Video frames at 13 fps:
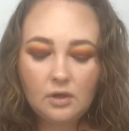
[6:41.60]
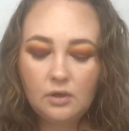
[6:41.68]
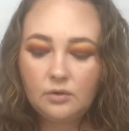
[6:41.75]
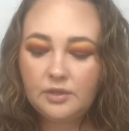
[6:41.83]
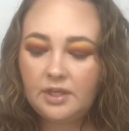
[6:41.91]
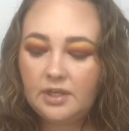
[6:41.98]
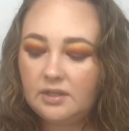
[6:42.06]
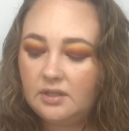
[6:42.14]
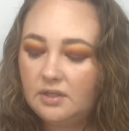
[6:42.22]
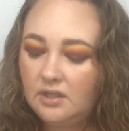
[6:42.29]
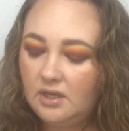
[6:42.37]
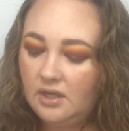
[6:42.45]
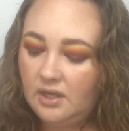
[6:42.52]
Okay,
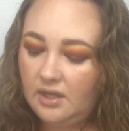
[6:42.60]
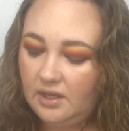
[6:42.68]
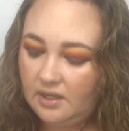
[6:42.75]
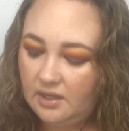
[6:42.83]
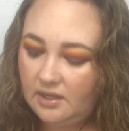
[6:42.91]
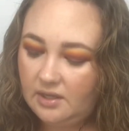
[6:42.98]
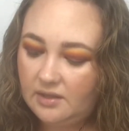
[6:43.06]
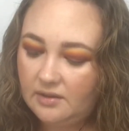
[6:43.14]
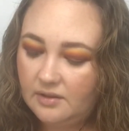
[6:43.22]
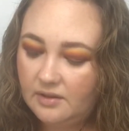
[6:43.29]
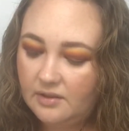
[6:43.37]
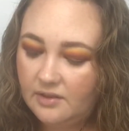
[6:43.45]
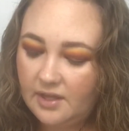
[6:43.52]

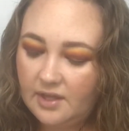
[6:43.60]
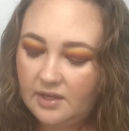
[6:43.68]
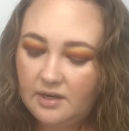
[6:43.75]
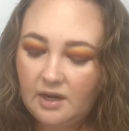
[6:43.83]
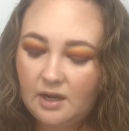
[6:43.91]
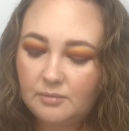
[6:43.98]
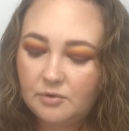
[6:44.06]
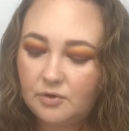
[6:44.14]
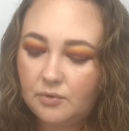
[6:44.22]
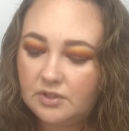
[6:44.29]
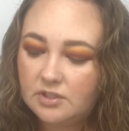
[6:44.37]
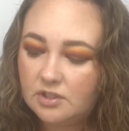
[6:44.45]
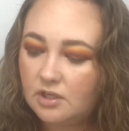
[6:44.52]
and then I'm
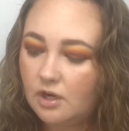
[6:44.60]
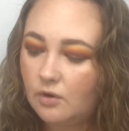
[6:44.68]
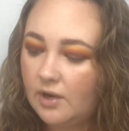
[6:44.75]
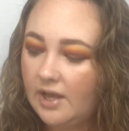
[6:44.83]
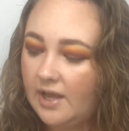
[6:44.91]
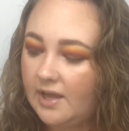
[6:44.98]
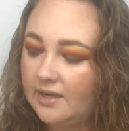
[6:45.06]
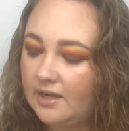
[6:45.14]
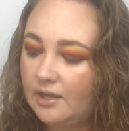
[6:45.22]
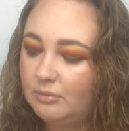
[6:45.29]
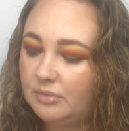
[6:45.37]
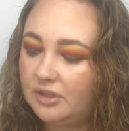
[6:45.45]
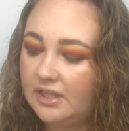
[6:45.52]
going to go ahead
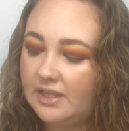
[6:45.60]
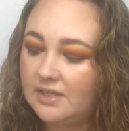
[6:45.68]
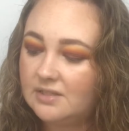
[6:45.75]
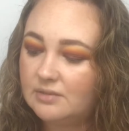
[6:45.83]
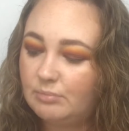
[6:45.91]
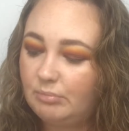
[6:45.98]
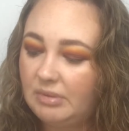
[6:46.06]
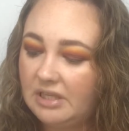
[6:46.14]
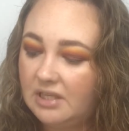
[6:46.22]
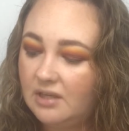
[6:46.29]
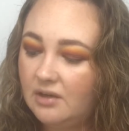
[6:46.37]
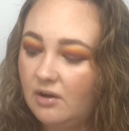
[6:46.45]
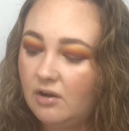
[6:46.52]
and place
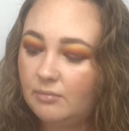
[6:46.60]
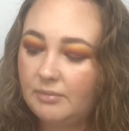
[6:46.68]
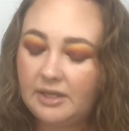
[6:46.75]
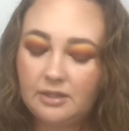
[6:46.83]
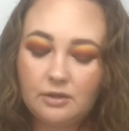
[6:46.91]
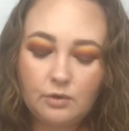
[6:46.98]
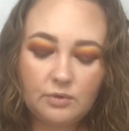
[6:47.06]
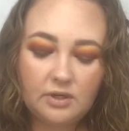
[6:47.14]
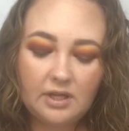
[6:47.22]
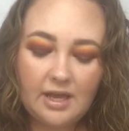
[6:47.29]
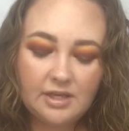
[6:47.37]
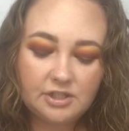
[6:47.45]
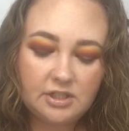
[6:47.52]
Bee on my lower
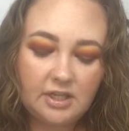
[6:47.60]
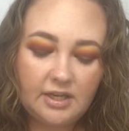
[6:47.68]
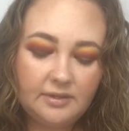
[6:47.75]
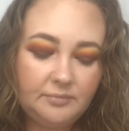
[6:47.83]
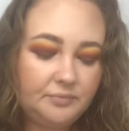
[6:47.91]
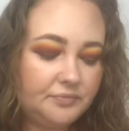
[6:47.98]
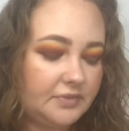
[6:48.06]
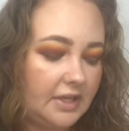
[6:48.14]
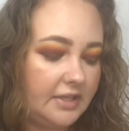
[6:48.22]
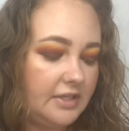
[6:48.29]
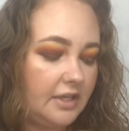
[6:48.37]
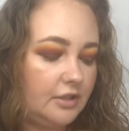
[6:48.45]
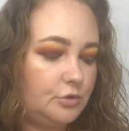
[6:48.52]
lash line,
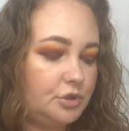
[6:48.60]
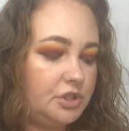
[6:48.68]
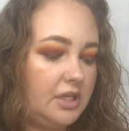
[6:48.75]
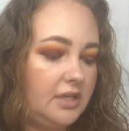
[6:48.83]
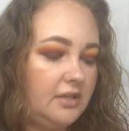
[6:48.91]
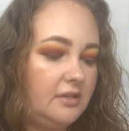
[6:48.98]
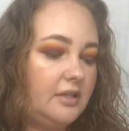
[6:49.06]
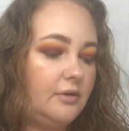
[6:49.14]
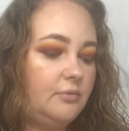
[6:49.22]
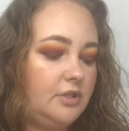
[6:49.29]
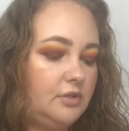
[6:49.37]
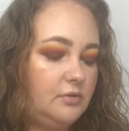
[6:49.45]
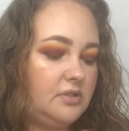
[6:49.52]
that yellow shade that
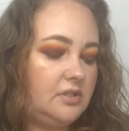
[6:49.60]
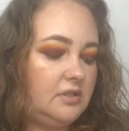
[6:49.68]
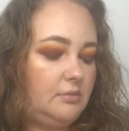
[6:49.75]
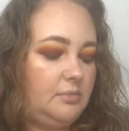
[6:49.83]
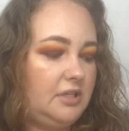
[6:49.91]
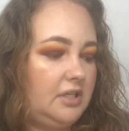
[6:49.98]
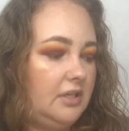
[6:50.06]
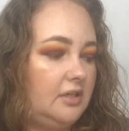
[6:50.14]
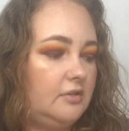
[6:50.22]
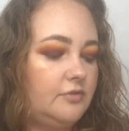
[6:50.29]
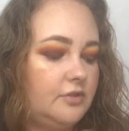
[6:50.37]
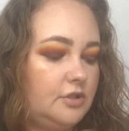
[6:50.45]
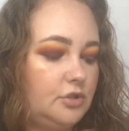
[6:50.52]
we used in the
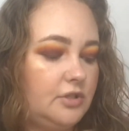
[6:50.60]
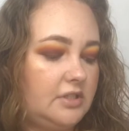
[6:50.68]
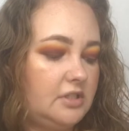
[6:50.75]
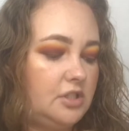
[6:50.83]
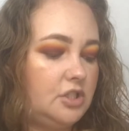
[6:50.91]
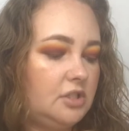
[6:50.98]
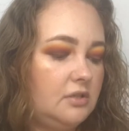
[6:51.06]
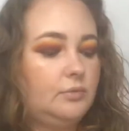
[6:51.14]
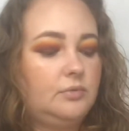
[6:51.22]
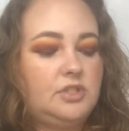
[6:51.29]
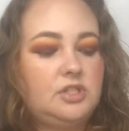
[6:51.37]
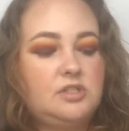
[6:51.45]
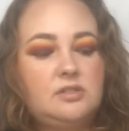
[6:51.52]
beginning for the transition,
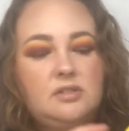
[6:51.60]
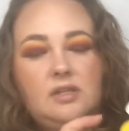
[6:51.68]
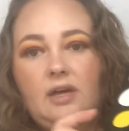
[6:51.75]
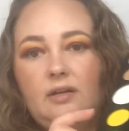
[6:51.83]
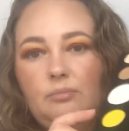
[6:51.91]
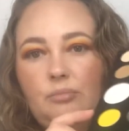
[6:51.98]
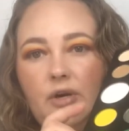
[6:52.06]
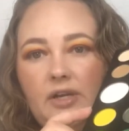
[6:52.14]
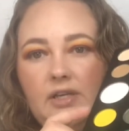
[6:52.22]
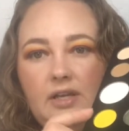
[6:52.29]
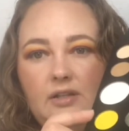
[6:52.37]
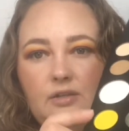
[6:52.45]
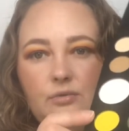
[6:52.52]
which is that bright
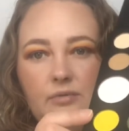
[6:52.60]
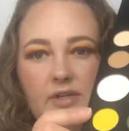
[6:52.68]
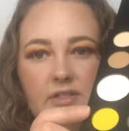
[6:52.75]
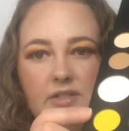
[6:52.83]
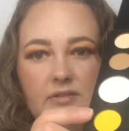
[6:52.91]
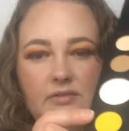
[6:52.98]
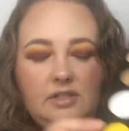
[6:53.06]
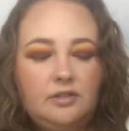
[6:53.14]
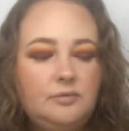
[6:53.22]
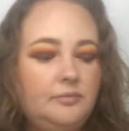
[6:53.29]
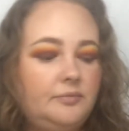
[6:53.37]
yellow right down here.